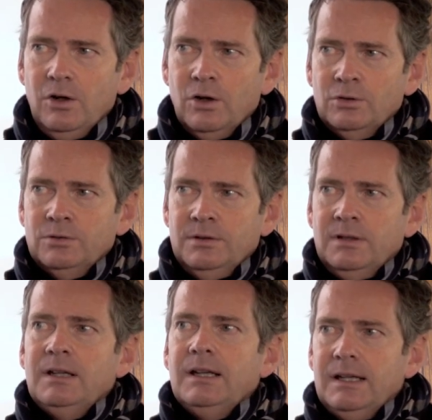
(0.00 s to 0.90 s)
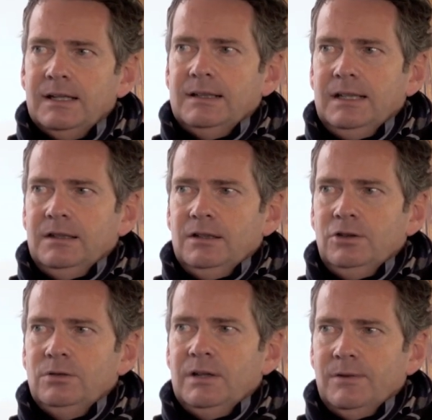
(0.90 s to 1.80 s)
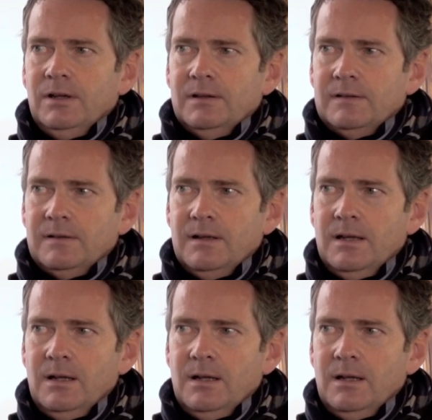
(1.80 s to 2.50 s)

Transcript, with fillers: own little universe